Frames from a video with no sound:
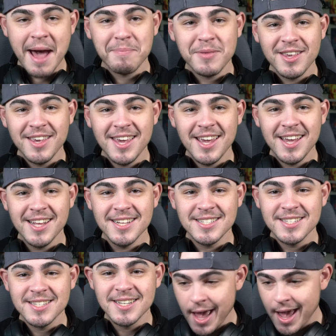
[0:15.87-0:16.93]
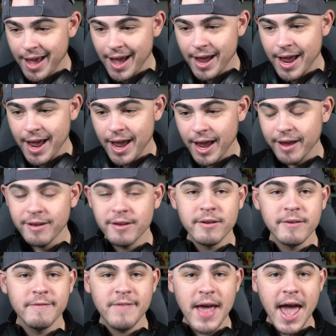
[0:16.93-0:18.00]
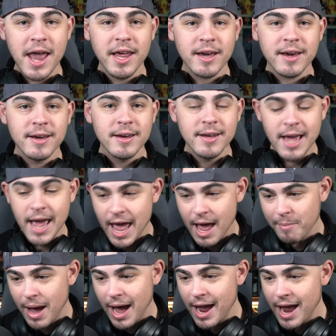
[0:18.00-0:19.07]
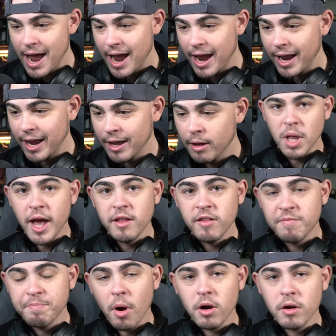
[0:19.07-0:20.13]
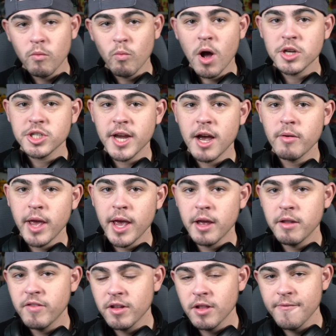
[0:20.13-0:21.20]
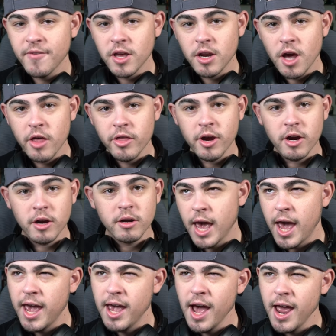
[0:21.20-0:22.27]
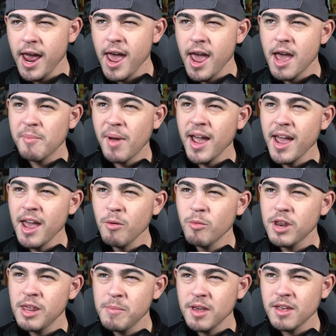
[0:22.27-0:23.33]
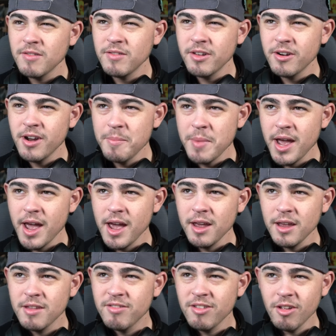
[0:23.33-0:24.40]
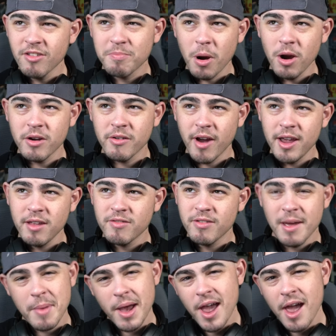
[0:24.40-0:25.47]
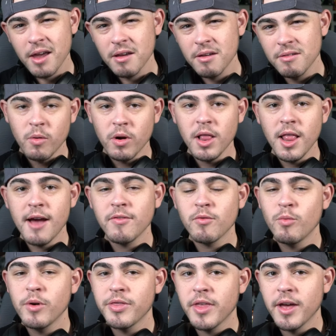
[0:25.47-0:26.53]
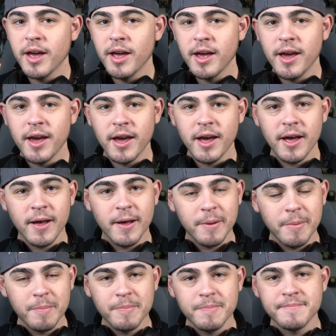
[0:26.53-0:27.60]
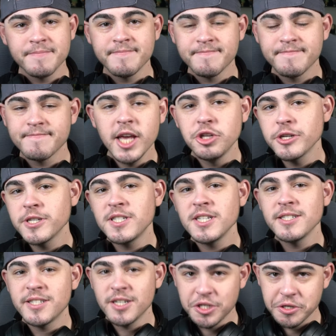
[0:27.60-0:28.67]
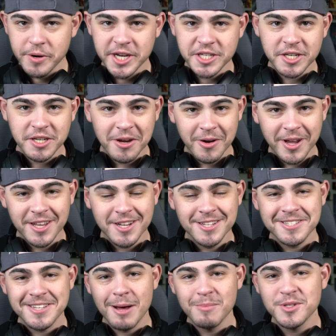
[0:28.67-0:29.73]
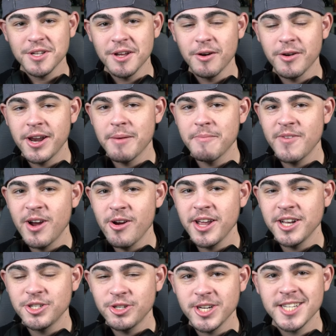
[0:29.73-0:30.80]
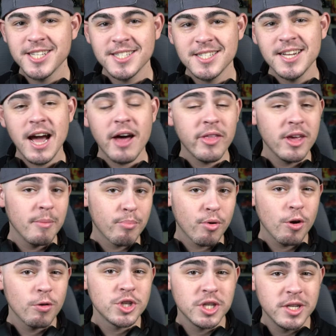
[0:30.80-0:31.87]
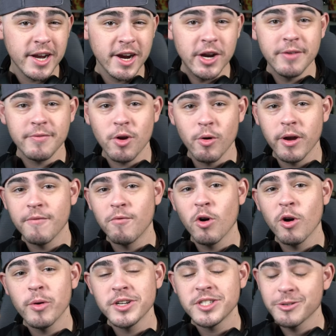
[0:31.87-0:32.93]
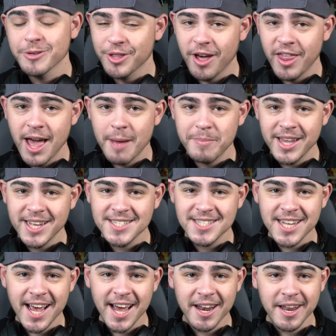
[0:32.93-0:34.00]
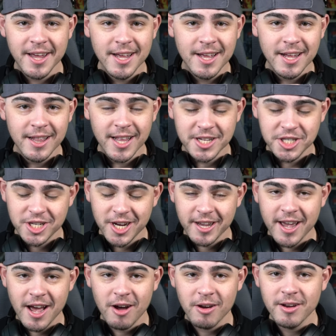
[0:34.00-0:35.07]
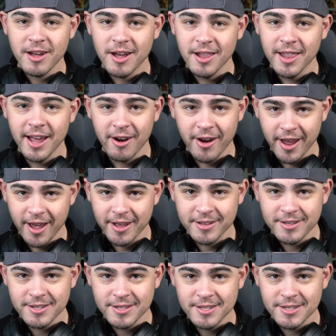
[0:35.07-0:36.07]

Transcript: Captain Keyes, KIA. Vanek, MIA. Blind Spartan Washout and Significant Other. KIA? MIA? Would he be considered MIA? He's still a Spartan, right? So, MIA? We're left with a, um, Interesting situation going to this episode, and I'm very intrigued to see how they approach the narrative going forward. So, with all that being said, let's check out Aleria.